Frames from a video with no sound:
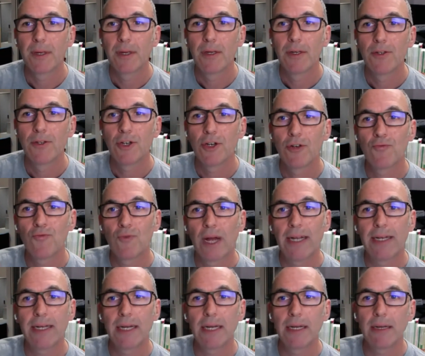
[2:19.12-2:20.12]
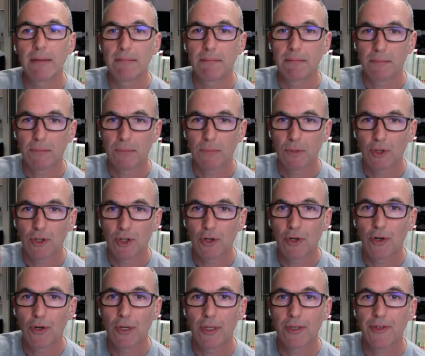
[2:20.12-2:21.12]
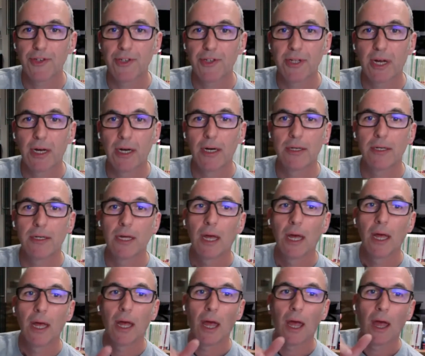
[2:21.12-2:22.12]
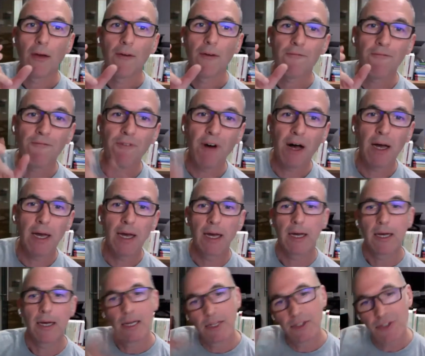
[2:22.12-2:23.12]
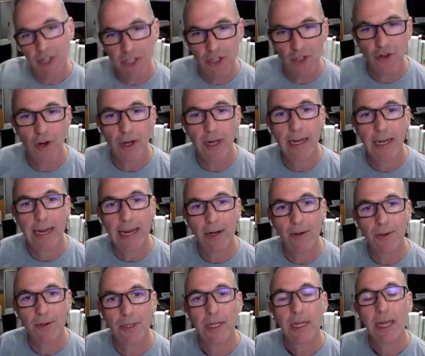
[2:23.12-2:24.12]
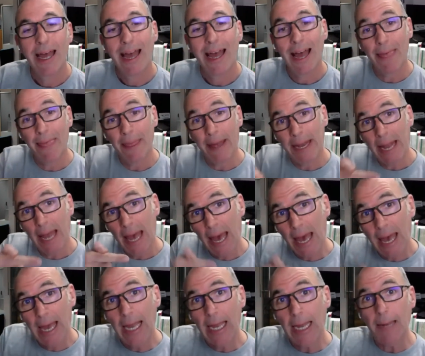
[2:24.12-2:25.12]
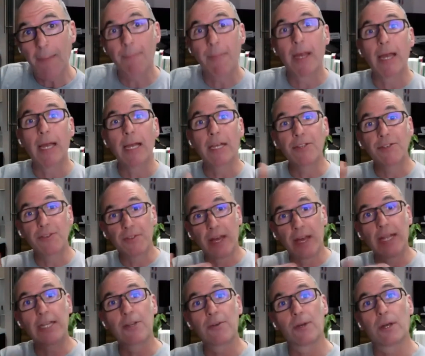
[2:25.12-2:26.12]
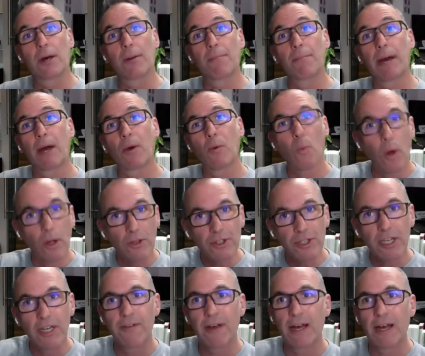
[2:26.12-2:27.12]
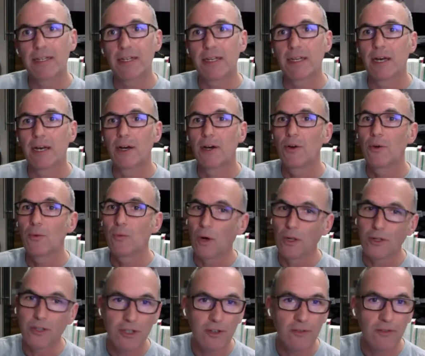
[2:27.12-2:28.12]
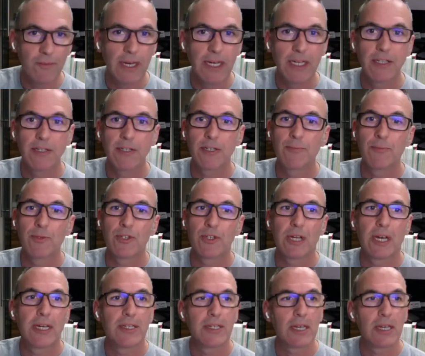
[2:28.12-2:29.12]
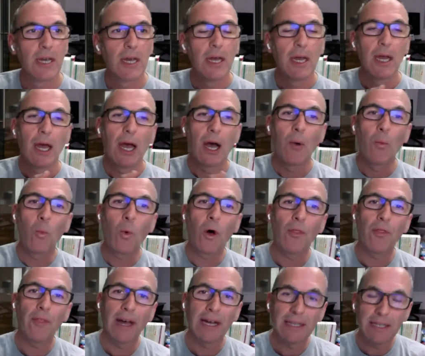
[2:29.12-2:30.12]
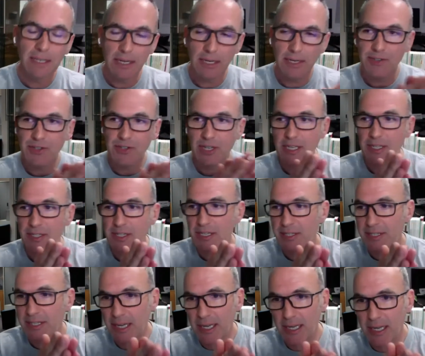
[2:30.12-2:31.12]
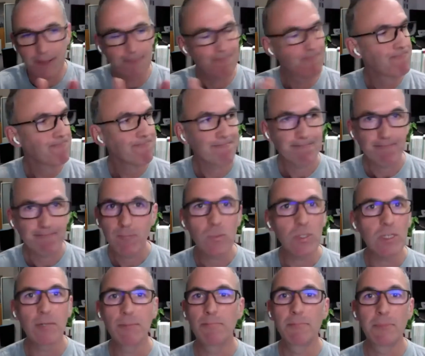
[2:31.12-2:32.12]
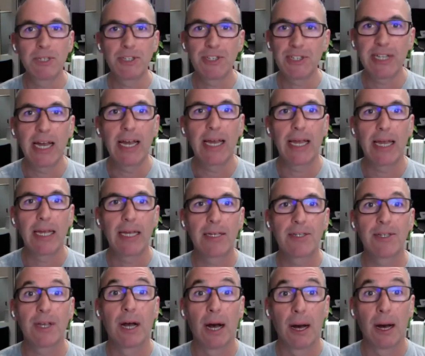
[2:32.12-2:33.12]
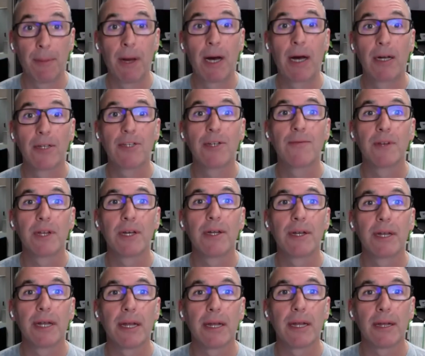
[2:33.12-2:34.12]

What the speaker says: So ready, short little start, fire is they try it out, and then aim is then you come back once they've had a go, once you've made some mistakes. And what that does is it says mistakes are part of learning.